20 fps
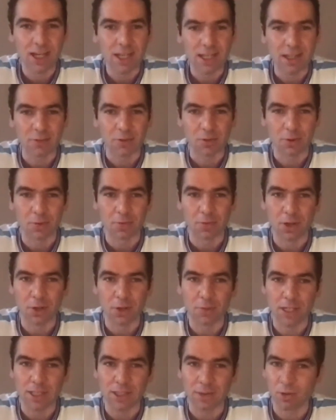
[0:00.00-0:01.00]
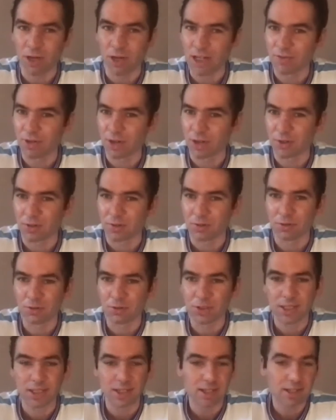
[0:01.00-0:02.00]
they've got the third best away record,
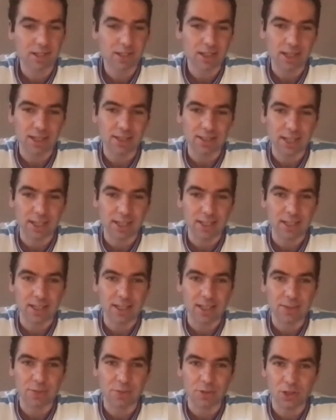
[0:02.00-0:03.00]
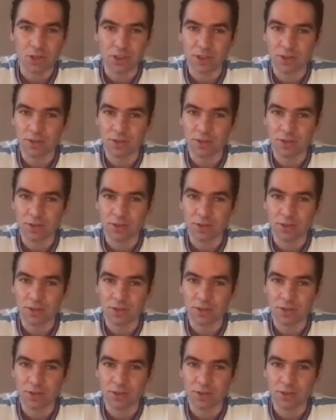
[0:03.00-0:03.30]
and Danny Ings finished